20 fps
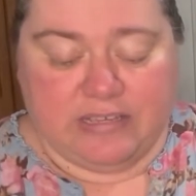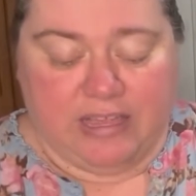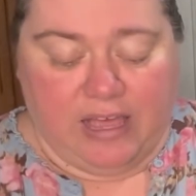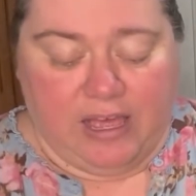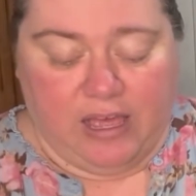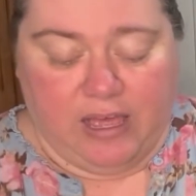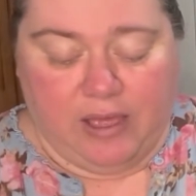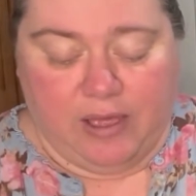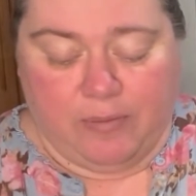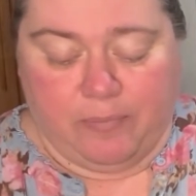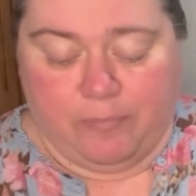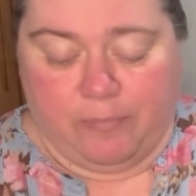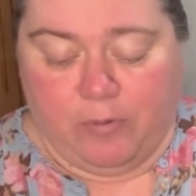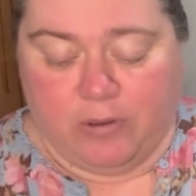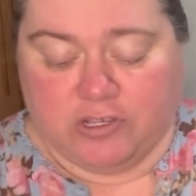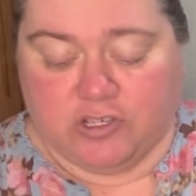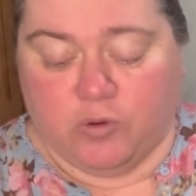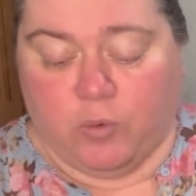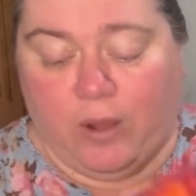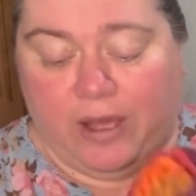a
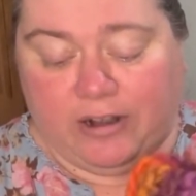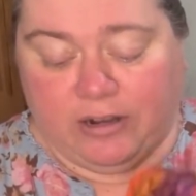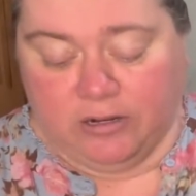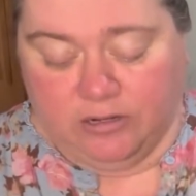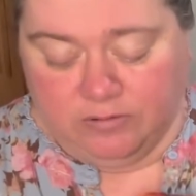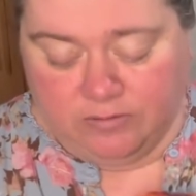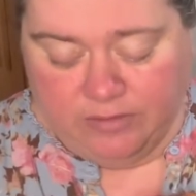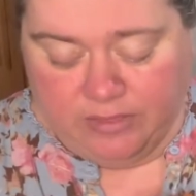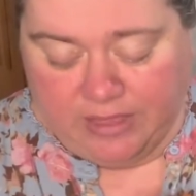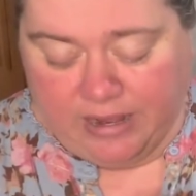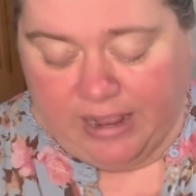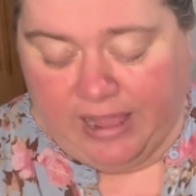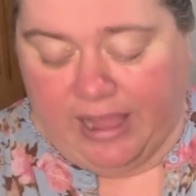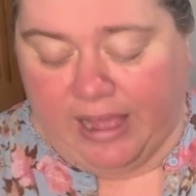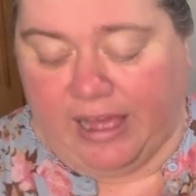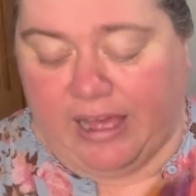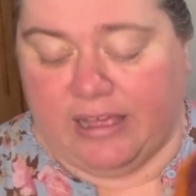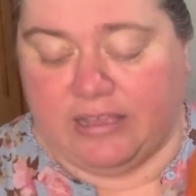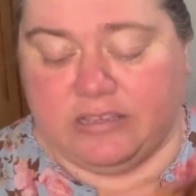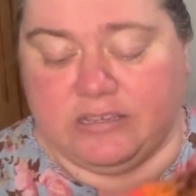sweater that
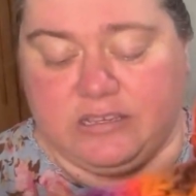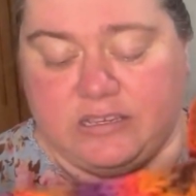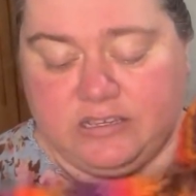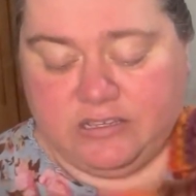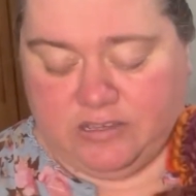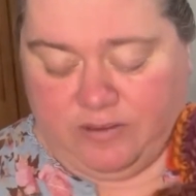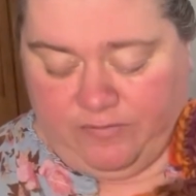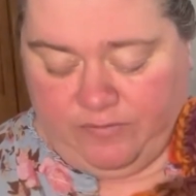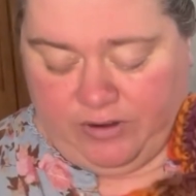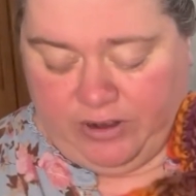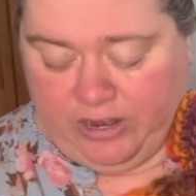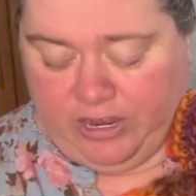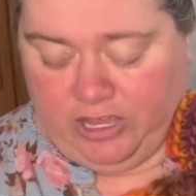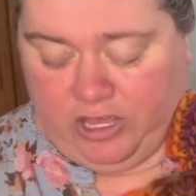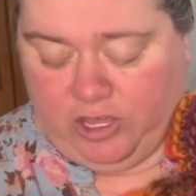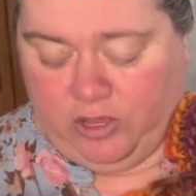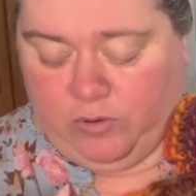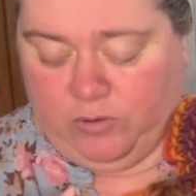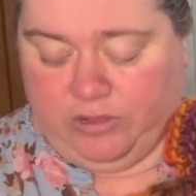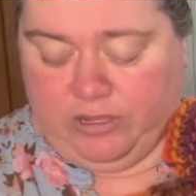has some very
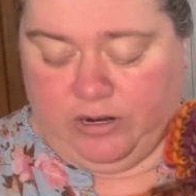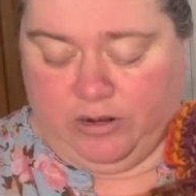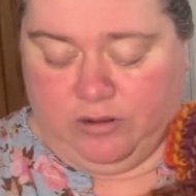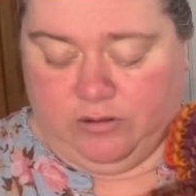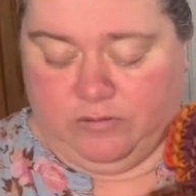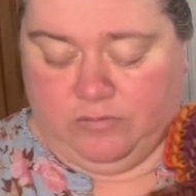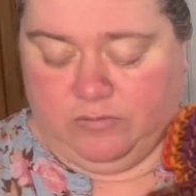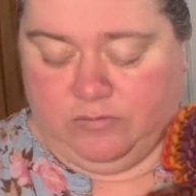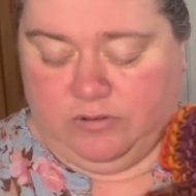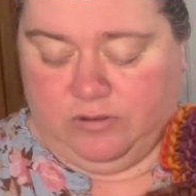cute little